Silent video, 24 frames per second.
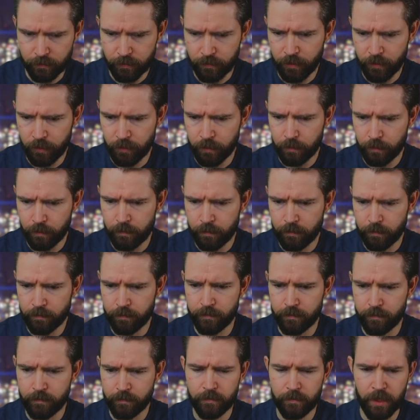Two,
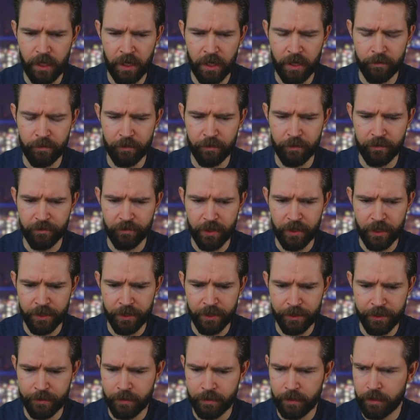and
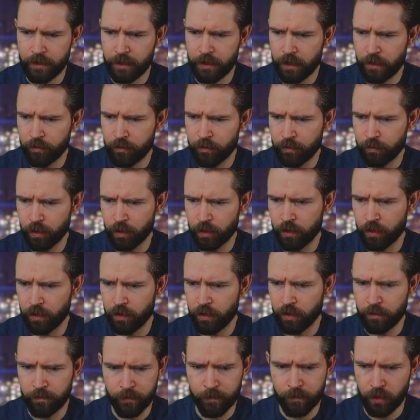refine. So we've got
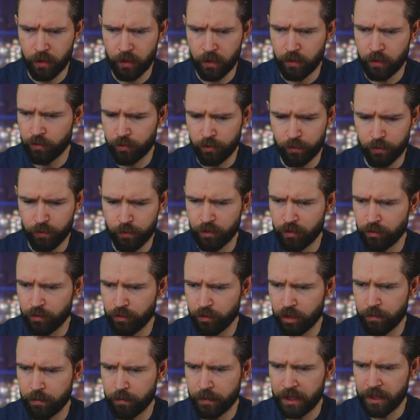100
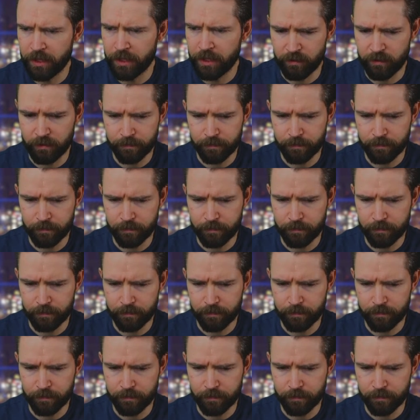results at the minute.